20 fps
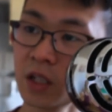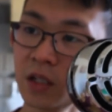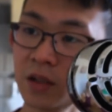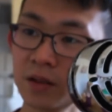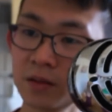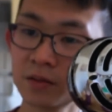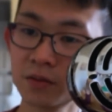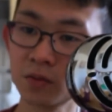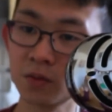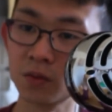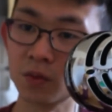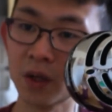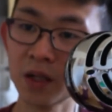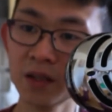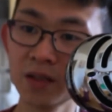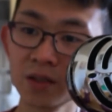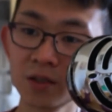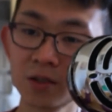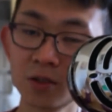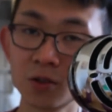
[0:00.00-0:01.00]
And why
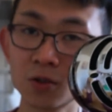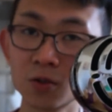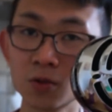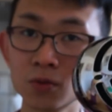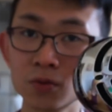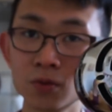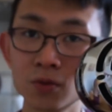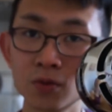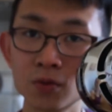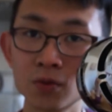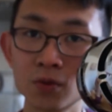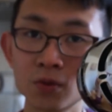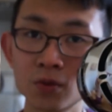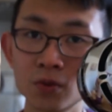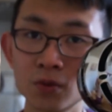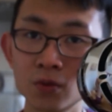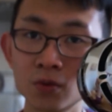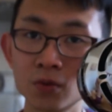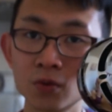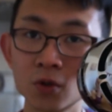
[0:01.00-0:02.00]
is it called
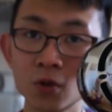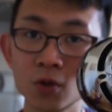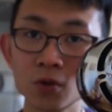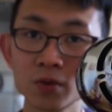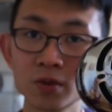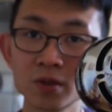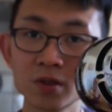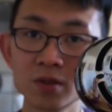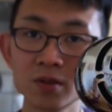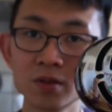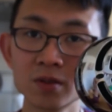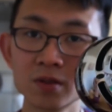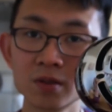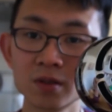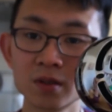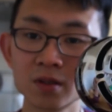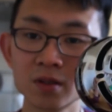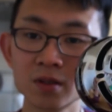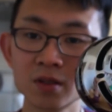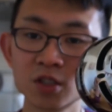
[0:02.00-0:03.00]
rolled
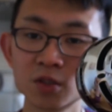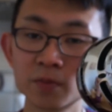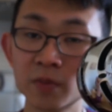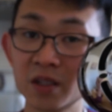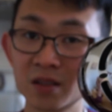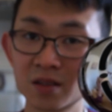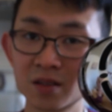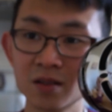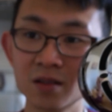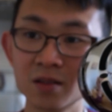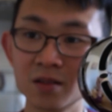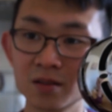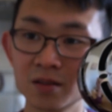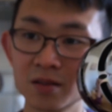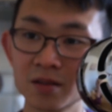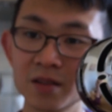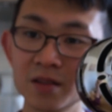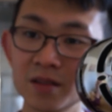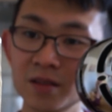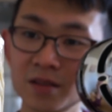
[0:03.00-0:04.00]
spätzle
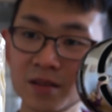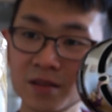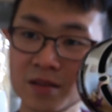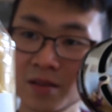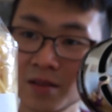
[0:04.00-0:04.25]
is